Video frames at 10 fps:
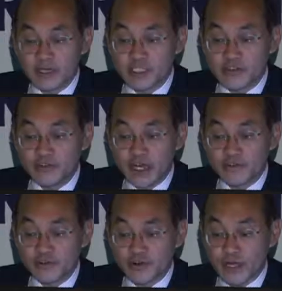
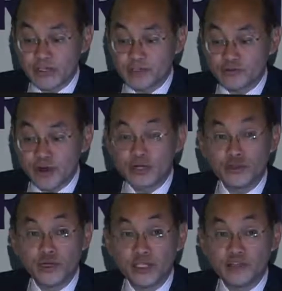survival rate around
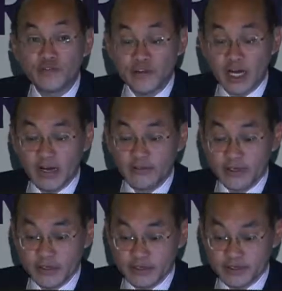25
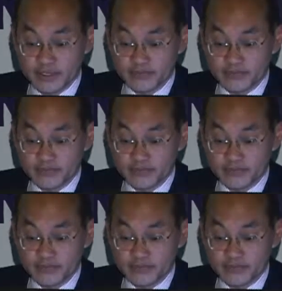years.